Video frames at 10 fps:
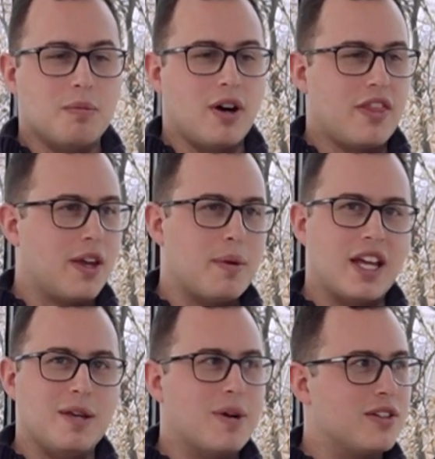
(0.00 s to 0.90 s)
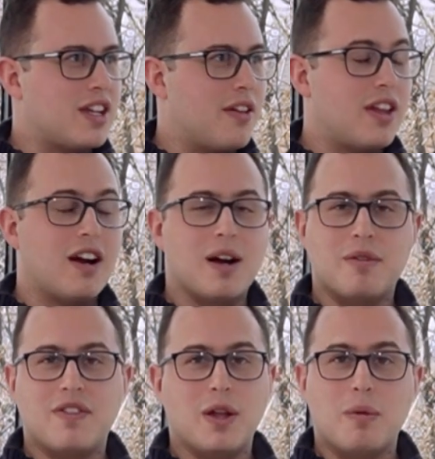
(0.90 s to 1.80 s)
I think my email's out there. I'm
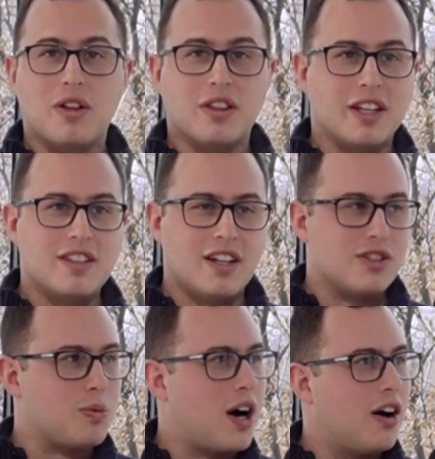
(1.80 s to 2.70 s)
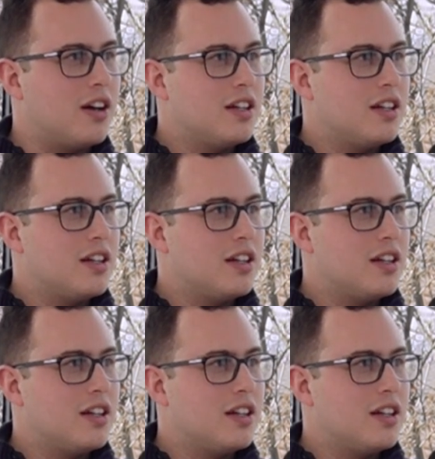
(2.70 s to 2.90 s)
available on LinkedIn as well.